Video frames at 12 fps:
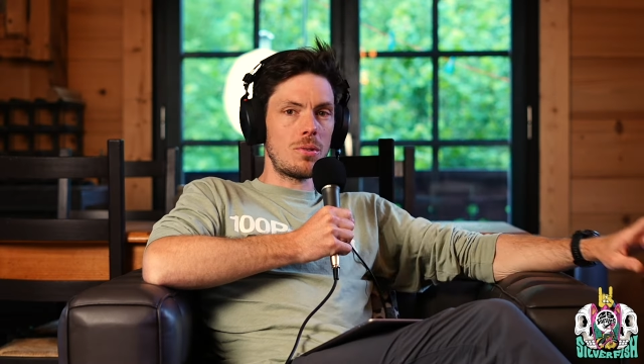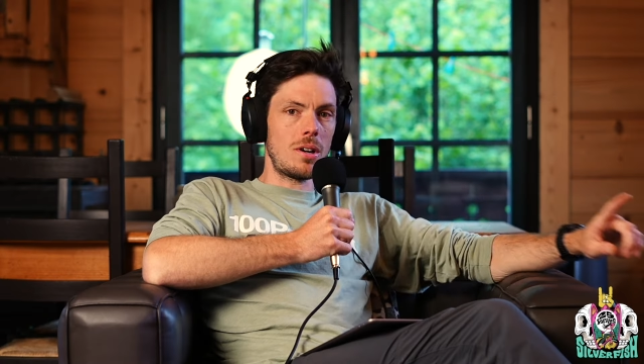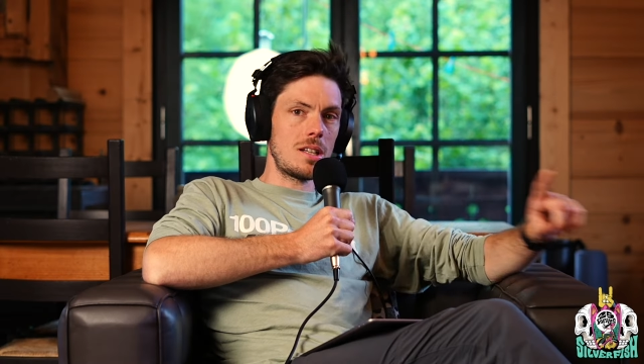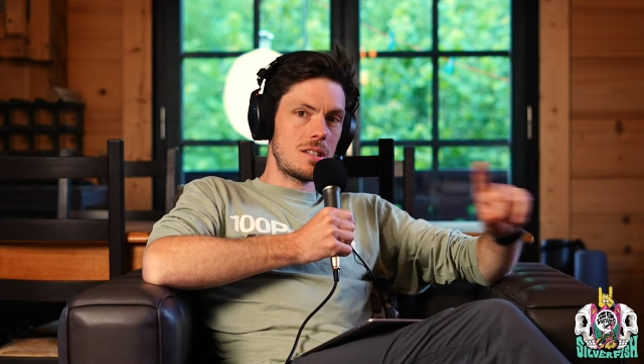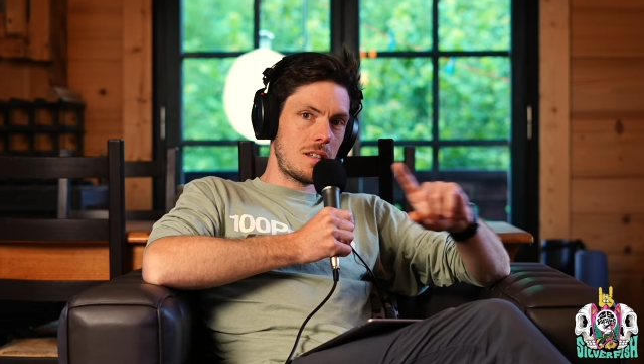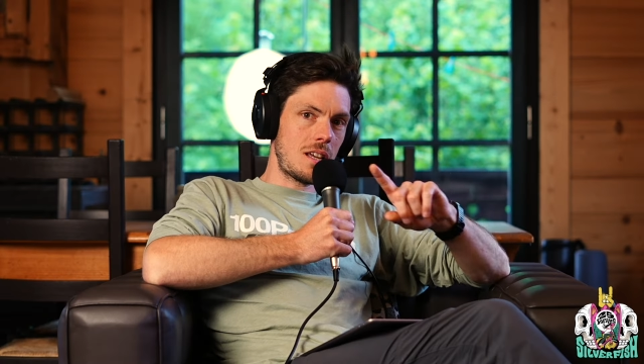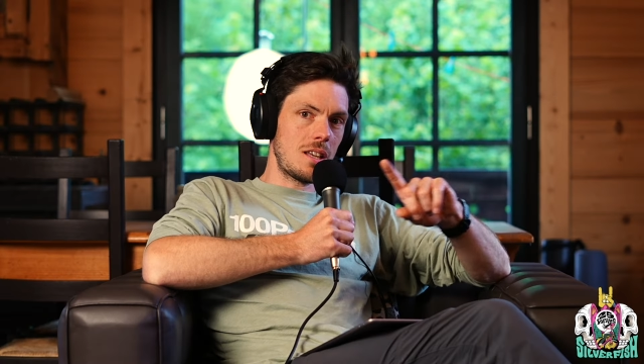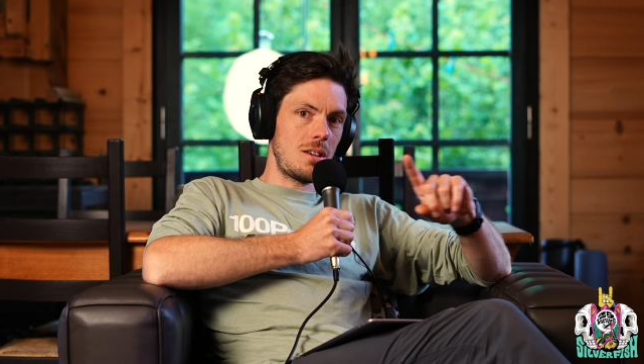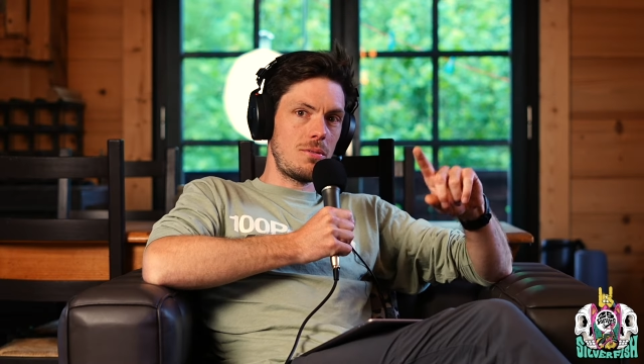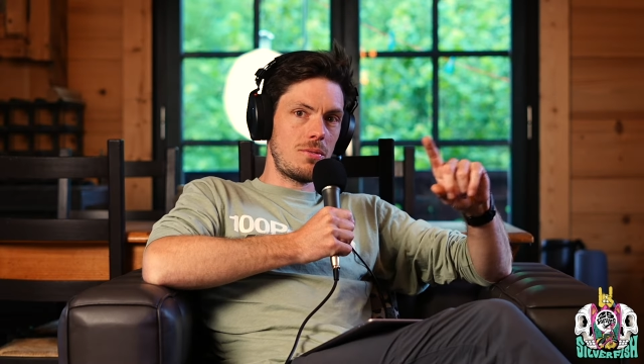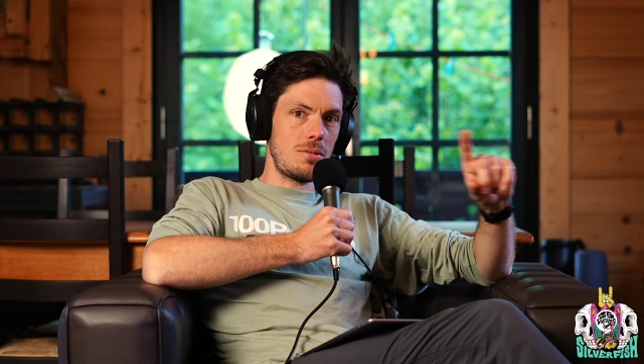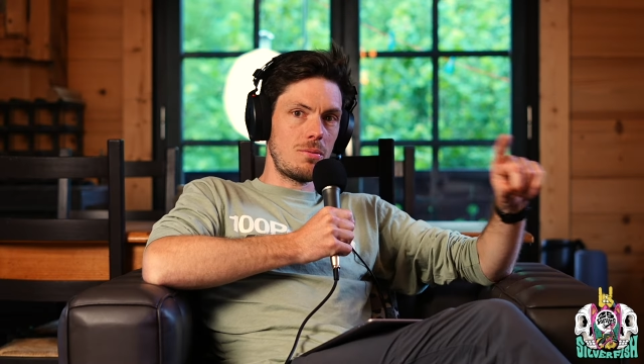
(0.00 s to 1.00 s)
Rides, thank
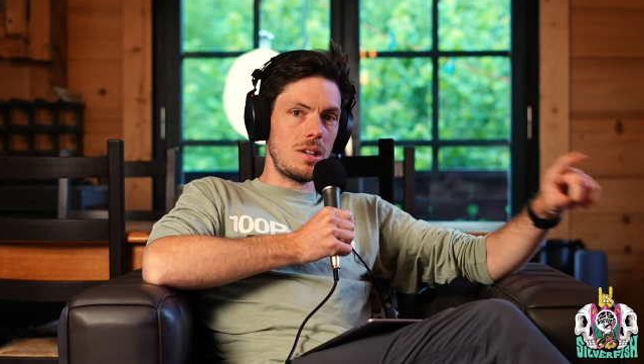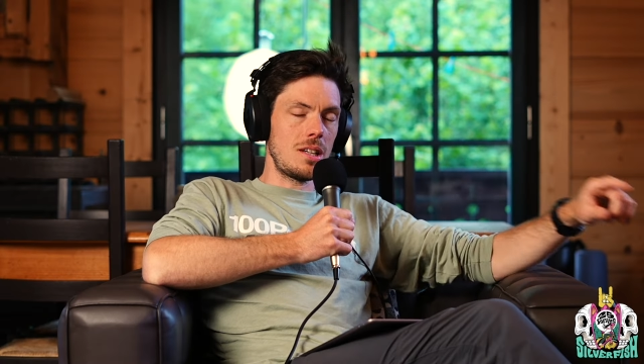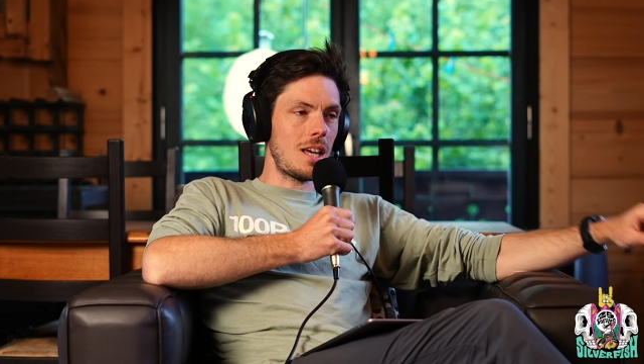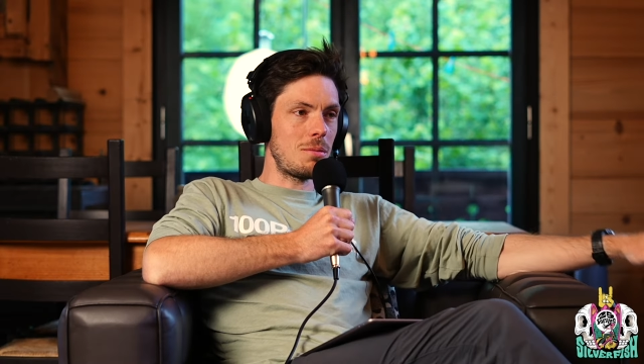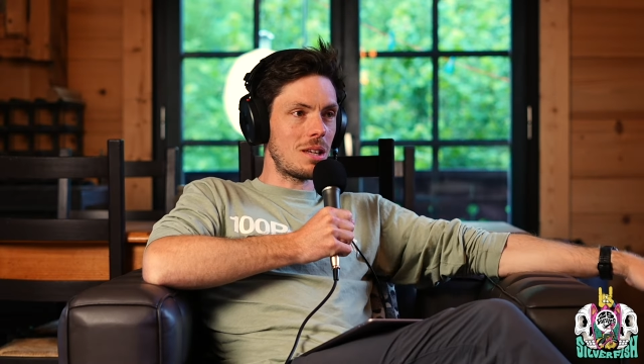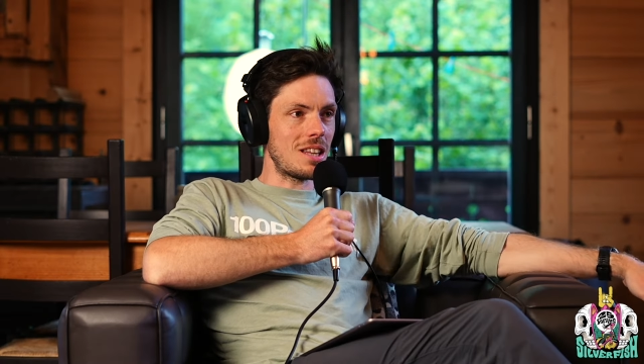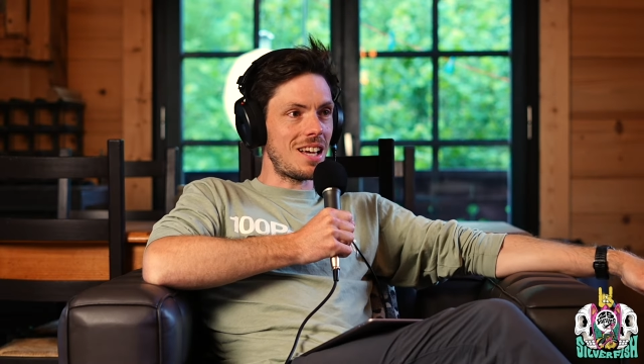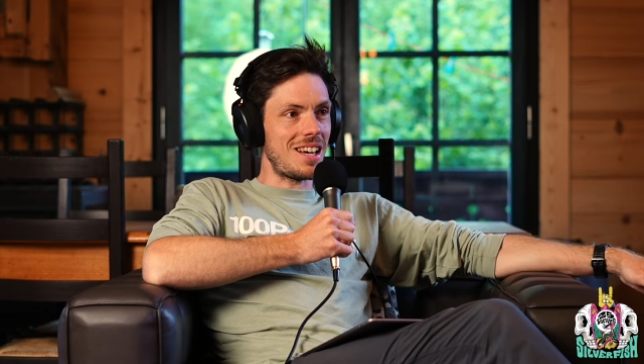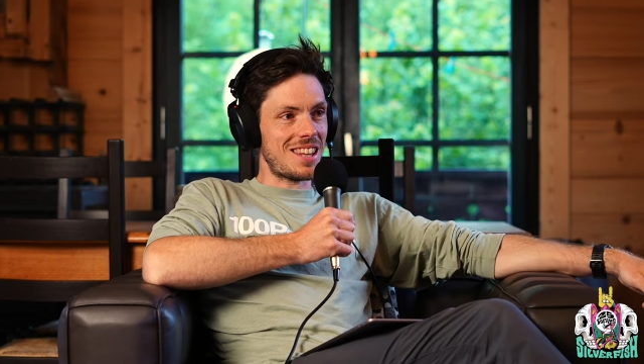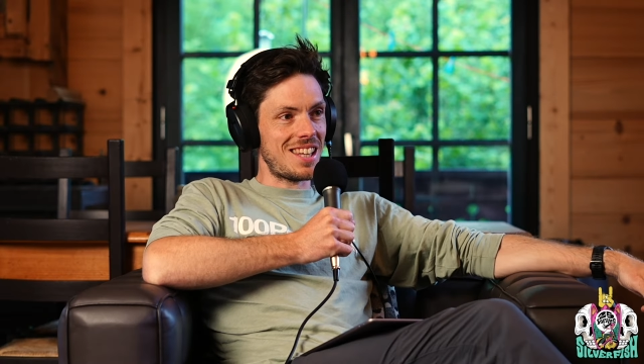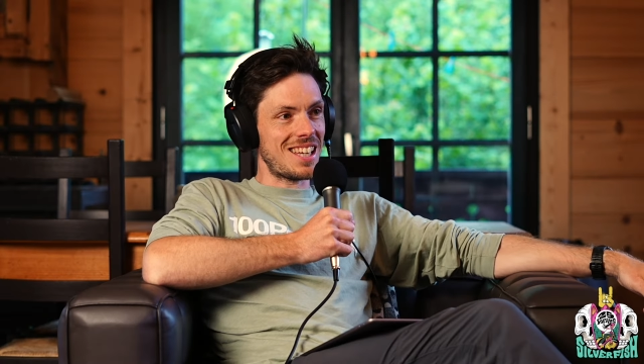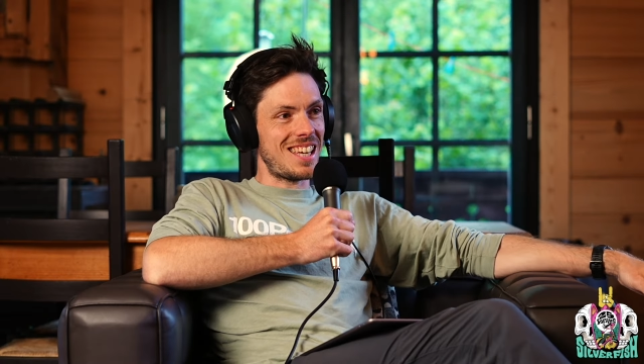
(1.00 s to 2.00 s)
you for renaming that. I
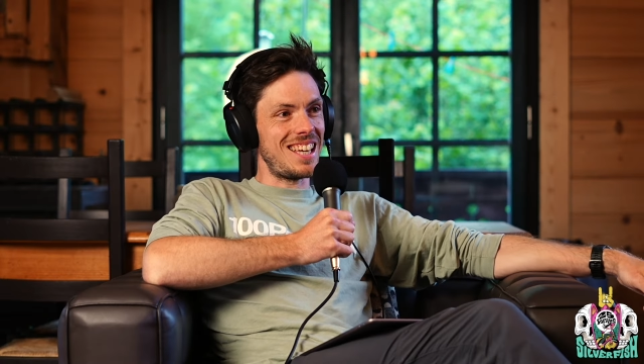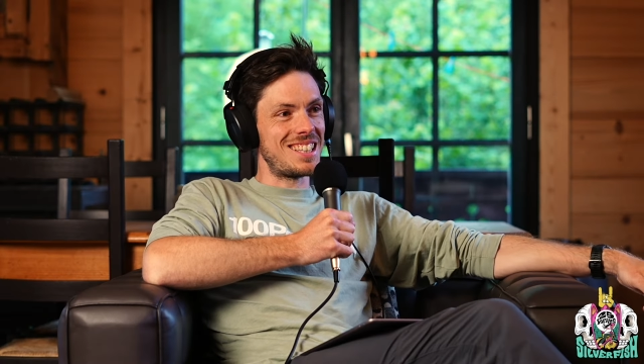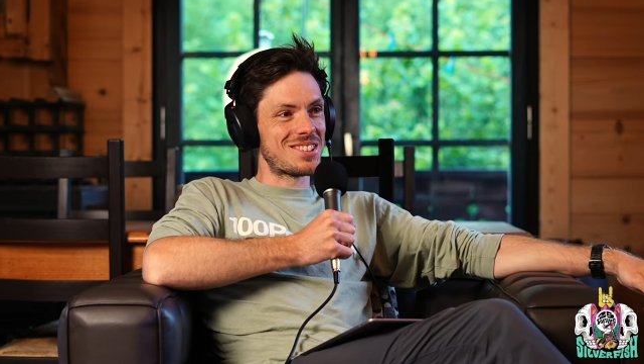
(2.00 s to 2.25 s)
think he